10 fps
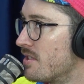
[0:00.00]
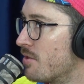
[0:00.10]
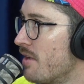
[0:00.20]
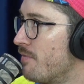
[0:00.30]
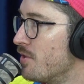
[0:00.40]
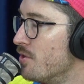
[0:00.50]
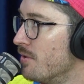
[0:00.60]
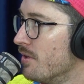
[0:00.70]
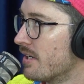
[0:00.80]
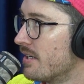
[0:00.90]
was the grief for
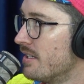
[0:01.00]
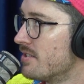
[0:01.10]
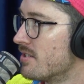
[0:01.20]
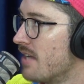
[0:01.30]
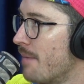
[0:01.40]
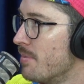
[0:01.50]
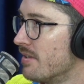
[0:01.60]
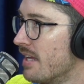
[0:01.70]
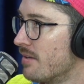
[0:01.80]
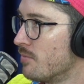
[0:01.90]
you like it just
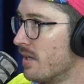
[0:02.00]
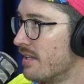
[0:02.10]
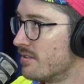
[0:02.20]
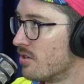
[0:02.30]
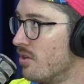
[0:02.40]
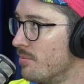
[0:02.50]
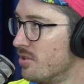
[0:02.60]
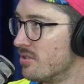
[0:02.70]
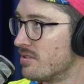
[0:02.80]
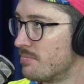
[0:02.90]
happened that one
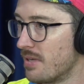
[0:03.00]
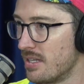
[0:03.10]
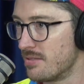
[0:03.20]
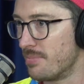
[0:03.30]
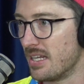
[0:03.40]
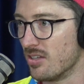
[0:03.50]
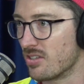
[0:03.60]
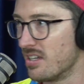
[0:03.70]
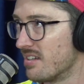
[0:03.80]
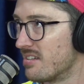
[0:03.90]
time, or has it
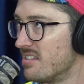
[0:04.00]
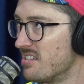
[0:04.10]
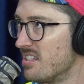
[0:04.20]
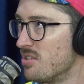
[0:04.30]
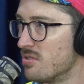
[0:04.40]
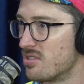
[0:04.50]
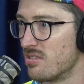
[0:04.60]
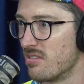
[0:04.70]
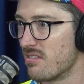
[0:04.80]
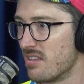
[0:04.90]
been like a
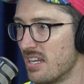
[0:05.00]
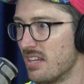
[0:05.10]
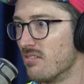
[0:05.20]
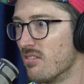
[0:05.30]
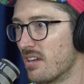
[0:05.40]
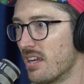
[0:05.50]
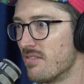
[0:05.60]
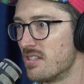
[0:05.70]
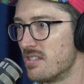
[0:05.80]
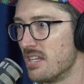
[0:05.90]
continuous sort of thing,
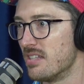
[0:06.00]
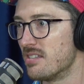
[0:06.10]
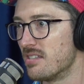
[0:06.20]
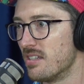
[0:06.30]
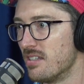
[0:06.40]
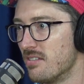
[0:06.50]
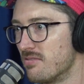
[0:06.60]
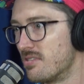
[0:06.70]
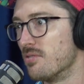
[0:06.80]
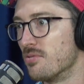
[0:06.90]
like ever since,
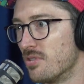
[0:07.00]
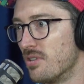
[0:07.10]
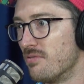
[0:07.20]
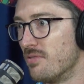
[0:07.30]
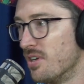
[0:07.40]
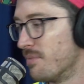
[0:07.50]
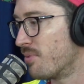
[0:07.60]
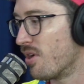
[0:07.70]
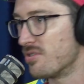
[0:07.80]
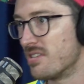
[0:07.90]
that you've still sort of
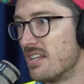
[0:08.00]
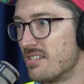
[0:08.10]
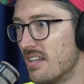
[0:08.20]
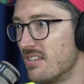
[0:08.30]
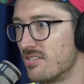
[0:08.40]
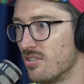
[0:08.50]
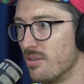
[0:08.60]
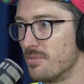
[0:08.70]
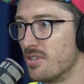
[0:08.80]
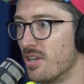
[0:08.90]
process as
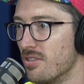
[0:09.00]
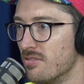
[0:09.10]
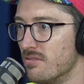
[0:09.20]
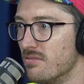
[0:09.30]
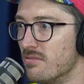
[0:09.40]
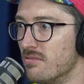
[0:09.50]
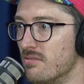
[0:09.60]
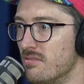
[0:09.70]
time sort of goes on?